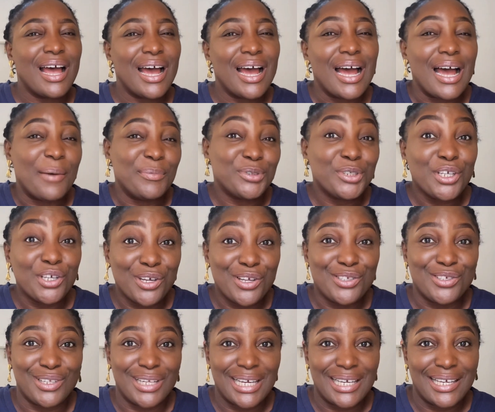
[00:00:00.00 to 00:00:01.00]
I'm sure you're going
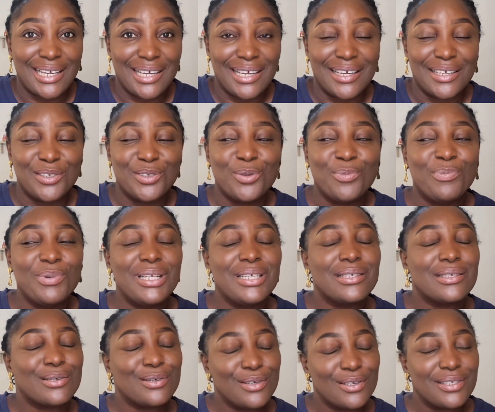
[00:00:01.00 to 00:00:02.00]
to like it here, so please
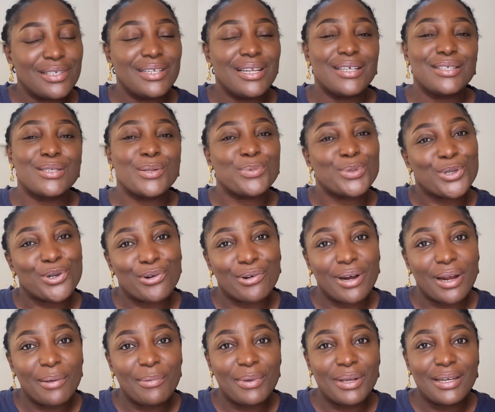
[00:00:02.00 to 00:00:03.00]
consider
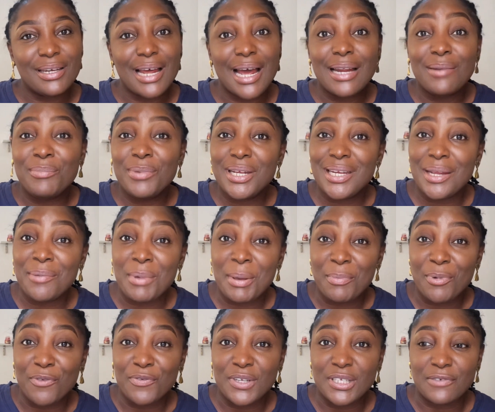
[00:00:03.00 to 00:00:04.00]
subscribing and being a
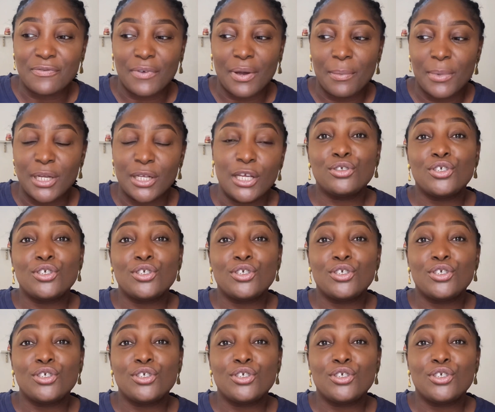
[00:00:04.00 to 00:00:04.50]
member of this family,